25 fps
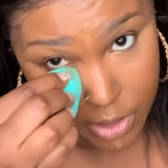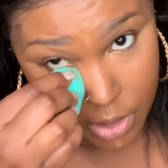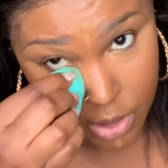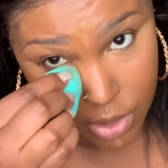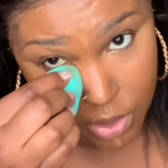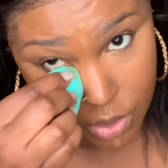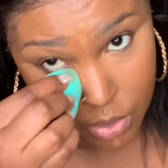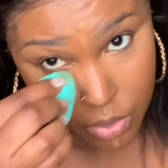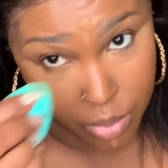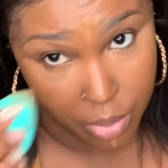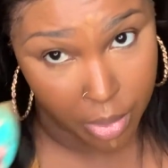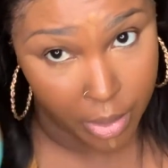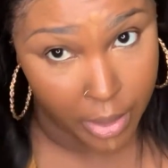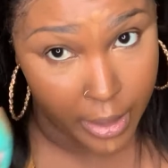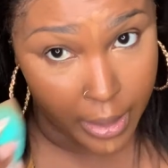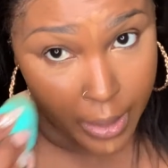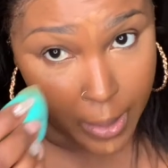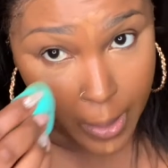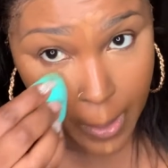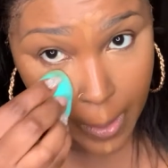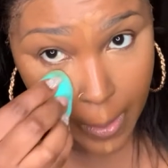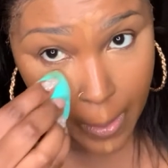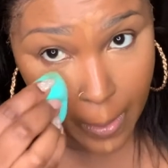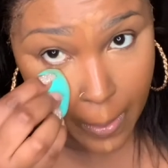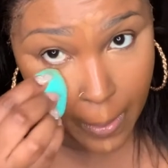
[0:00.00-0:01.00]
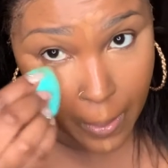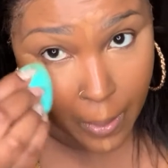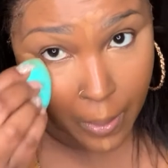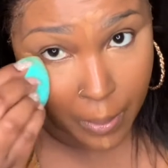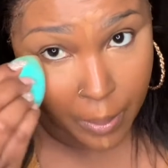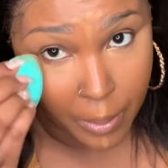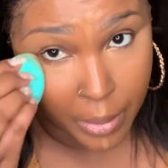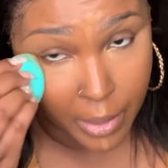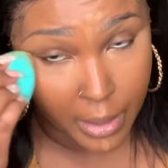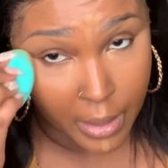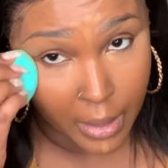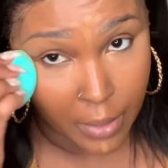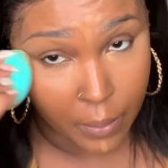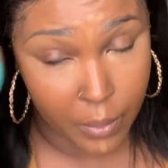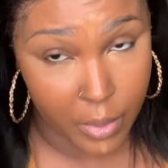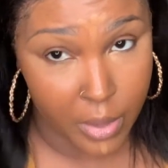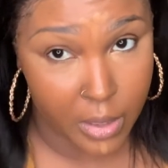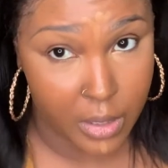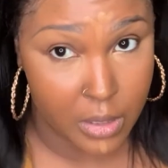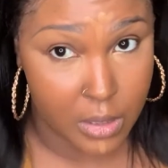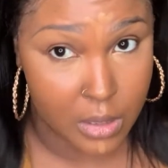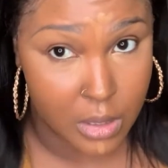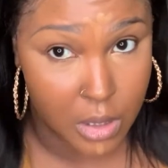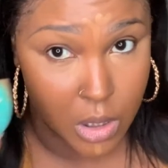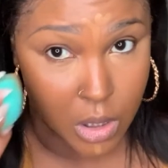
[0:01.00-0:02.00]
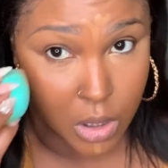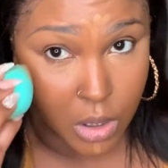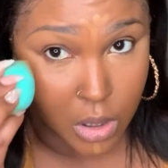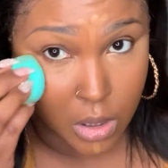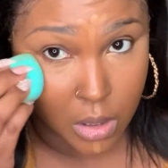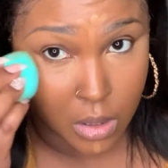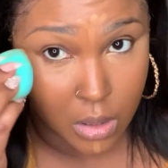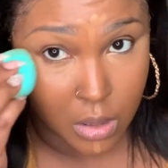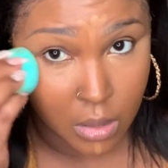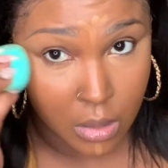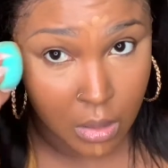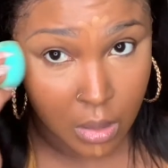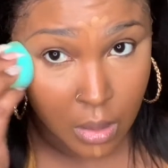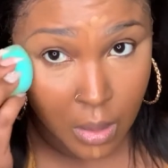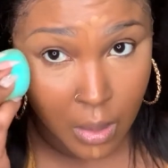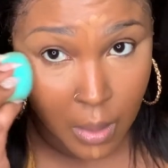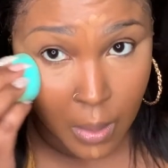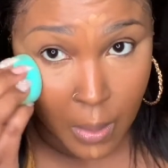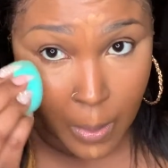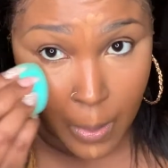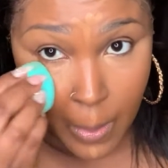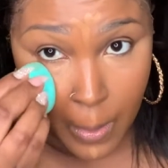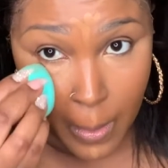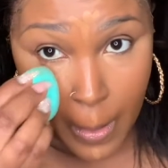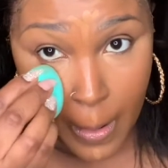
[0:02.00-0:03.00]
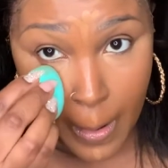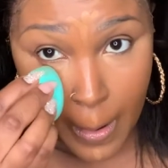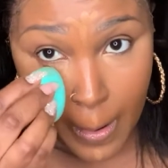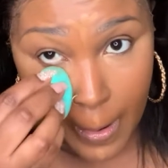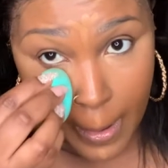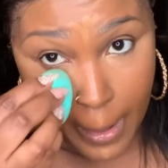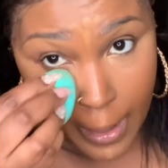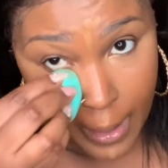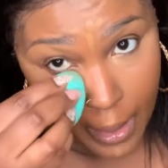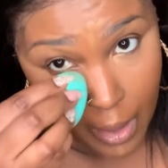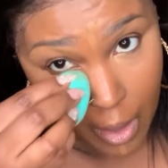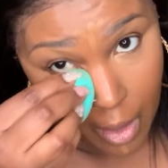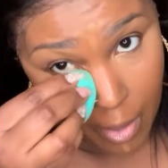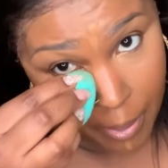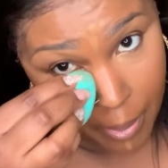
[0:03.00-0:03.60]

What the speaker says: too bright, but I wanted it to help